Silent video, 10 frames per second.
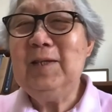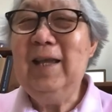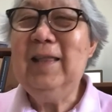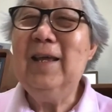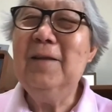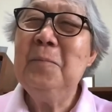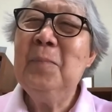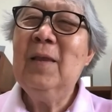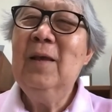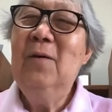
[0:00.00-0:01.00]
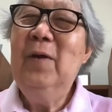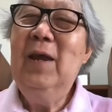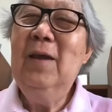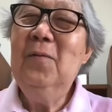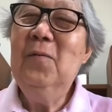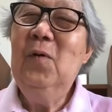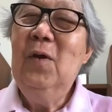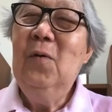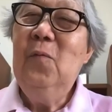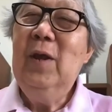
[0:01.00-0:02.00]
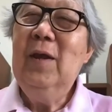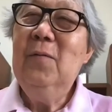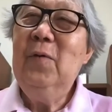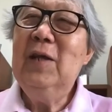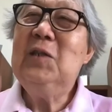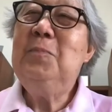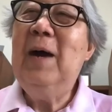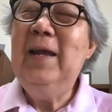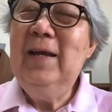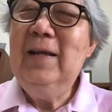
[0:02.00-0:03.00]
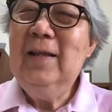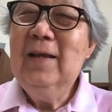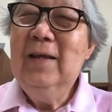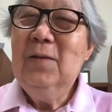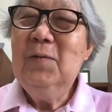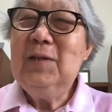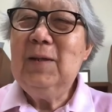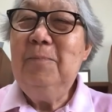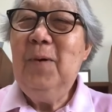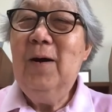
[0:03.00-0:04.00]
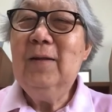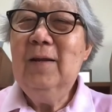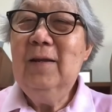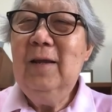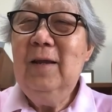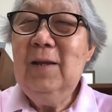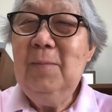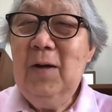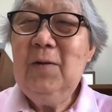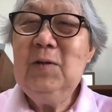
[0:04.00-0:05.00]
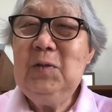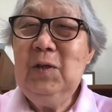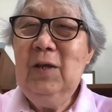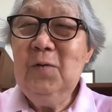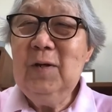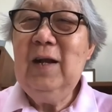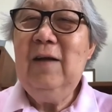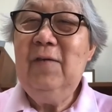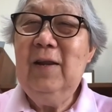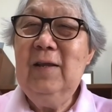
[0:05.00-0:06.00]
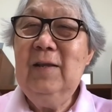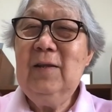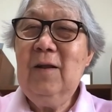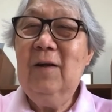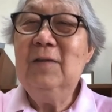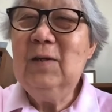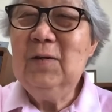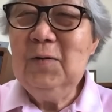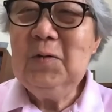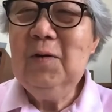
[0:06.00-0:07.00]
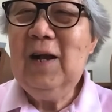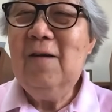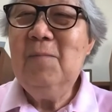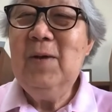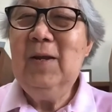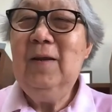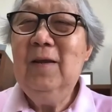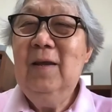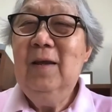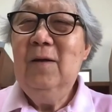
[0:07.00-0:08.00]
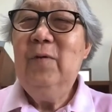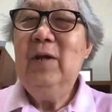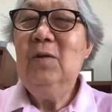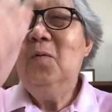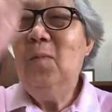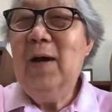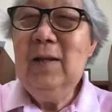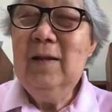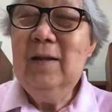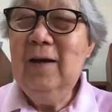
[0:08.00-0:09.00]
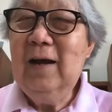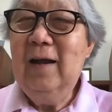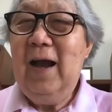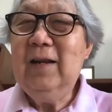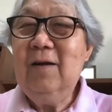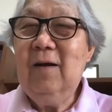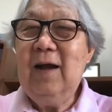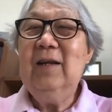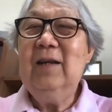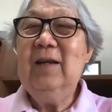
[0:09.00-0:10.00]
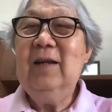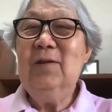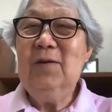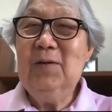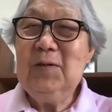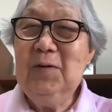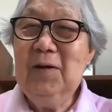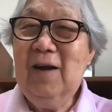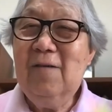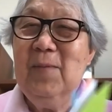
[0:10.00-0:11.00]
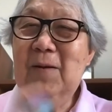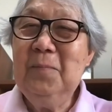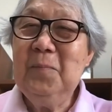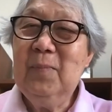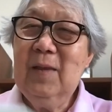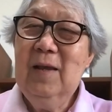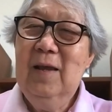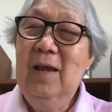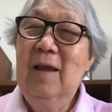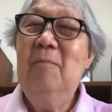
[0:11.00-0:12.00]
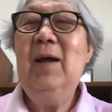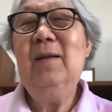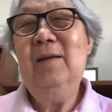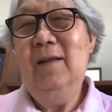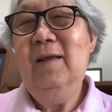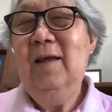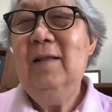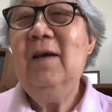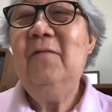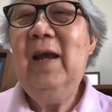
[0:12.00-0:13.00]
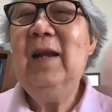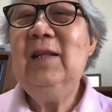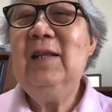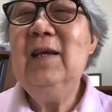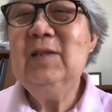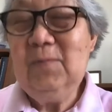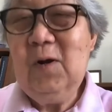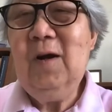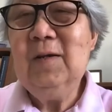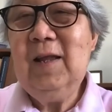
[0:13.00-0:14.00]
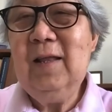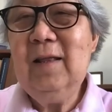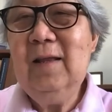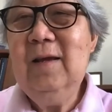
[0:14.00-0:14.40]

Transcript: saying that we aspire to support democracy, good governance, constitutional government. We don't want unconstitutional government. But the reality is, of course, that